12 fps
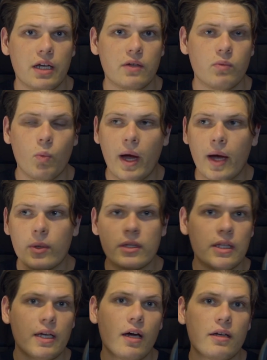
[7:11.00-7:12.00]
kind of
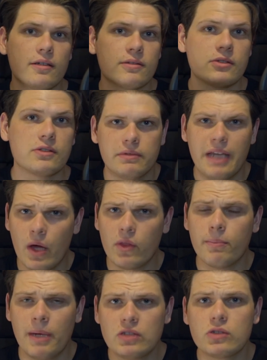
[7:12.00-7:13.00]
wowing the audience. Now,
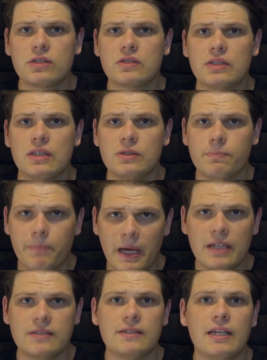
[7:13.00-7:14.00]
The Matrix is
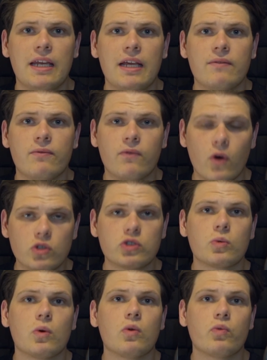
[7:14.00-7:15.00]
based in a
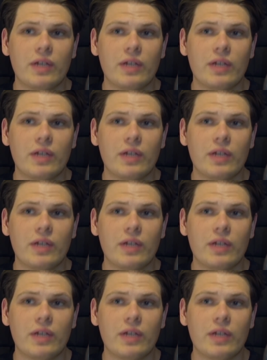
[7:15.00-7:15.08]
virtual